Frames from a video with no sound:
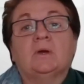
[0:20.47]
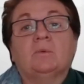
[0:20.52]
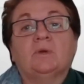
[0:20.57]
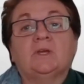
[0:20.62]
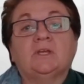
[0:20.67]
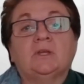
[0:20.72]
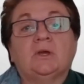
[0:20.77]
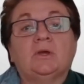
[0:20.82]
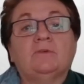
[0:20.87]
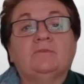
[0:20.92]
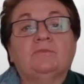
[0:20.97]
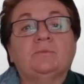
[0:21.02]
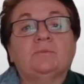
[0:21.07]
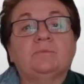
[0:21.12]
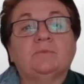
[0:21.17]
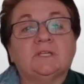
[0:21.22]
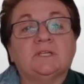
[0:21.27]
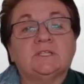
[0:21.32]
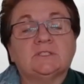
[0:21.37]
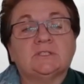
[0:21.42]
We know
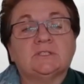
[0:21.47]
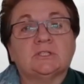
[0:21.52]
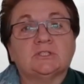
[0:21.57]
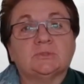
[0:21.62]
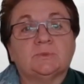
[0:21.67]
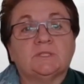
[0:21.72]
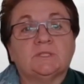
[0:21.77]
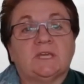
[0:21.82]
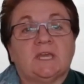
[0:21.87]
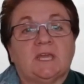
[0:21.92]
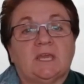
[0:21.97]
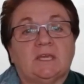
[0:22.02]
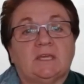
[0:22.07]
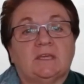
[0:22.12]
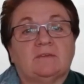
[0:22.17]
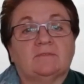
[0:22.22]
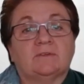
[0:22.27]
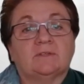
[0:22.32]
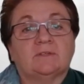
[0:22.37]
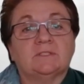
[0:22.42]
from research with
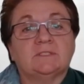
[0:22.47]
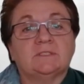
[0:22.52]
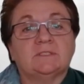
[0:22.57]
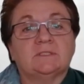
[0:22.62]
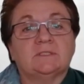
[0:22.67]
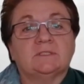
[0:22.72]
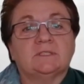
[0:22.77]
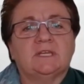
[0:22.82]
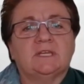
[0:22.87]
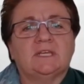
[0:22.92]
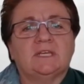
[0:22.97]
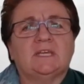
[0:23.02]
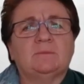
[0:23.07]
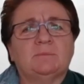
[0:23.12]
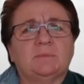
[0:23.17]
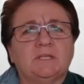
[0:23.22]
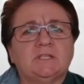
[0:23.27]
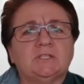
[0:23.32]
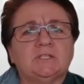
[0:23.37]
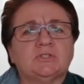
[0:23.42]
caregivers that it can
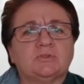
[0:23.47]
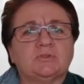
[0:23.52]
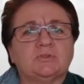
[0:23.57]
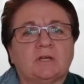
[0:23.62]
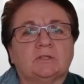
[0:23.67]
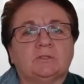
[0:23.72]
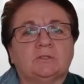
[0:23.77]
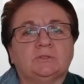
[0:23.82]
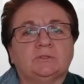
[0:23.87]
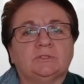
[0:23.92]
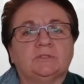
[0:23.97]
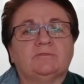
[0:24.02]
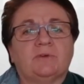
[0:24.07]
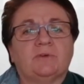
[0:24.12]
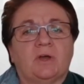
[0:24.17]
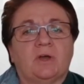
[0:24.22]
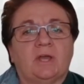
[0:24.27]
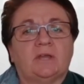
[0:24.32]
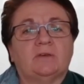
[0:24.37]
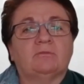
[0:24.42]
be a struggle to
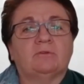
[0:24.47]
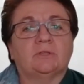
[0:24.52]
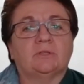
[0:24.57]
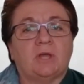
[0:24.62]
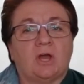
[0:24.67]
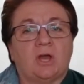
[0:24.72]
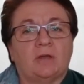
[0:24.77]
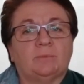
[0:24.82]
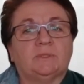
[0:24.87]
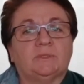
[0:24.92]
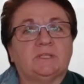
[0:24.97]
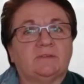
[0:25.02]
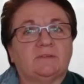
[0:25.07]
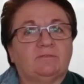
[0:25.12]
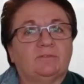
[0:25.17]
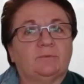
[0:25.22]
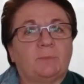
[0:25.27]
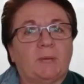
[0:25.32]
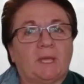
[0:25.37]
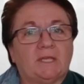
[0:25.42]
find reliable
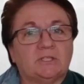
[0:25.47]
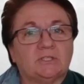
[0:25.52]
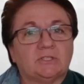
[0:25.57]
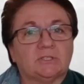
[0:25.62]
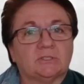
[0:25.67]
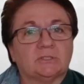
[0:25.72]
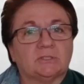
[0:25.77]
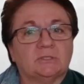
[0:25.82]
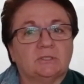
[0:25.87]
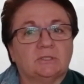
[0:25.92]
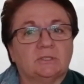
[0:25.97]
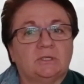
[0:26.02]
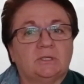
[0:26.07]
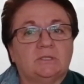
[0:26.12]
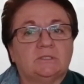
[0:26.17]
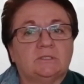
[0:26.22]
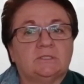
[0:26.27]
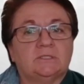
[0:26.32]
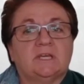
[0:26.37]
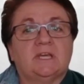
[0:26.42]
information
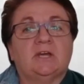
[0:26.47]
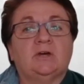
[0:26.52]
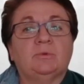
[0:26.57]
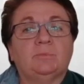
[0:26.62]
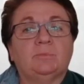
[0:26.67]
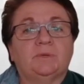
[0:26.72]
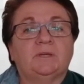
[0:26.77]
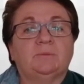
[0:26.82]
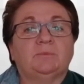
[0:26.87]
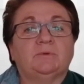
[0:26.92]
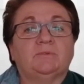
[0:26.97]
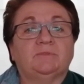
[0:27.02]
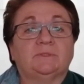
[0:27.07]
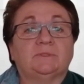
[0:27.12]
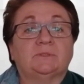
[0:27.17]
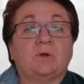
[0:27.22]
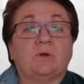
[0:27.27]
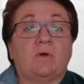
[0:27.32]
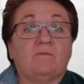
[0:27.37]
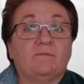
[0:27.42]
to help people
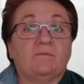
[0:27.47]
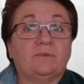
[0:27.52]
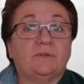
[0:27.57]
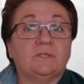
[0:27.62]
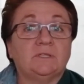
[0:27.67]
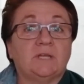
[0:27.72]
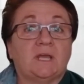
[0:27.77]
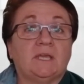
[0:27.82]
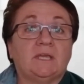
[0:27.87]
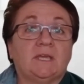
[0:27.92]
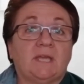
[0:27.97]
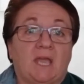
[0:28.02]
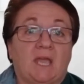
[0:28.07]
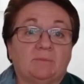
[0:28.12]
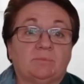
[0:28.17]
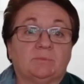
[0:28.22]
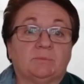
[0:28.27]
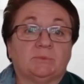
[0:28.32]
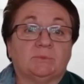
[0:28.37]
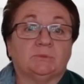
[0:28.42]
feel confident and
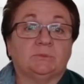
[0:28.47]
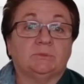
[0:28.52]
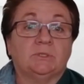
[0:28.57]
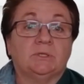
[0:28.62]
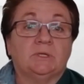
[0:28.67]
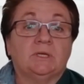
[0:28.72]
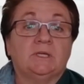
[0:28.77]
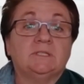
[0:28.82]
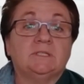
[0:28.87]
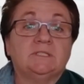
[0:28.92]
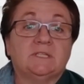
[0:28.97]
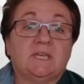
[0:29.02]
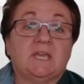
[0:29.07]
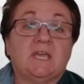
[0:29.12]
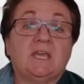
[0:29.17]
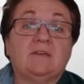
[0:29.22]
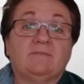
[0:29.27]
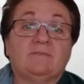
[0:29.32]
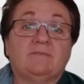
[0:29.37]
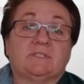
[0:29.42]
capable to
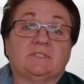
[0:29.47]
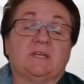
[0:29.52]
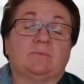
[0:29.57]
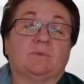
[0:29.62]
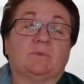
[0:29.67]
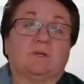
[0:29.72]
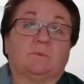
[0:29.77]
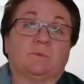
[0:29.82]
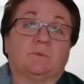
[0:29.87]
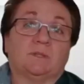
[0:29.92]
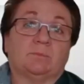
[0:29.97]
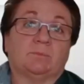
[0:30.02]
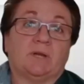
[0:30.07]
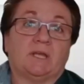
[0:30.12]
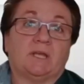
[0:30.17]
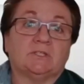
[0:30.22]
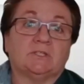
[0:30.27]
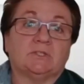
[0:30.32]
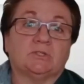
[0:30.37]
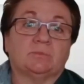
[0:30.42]
care for someone with a
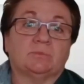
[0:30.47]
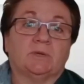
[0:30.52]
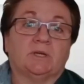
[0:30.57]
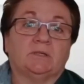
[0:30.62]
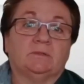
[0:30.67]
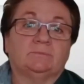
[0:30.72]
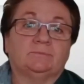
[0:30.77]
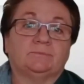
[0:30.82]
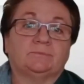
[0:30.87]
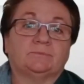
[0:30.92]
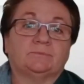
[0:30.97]
brain tumour.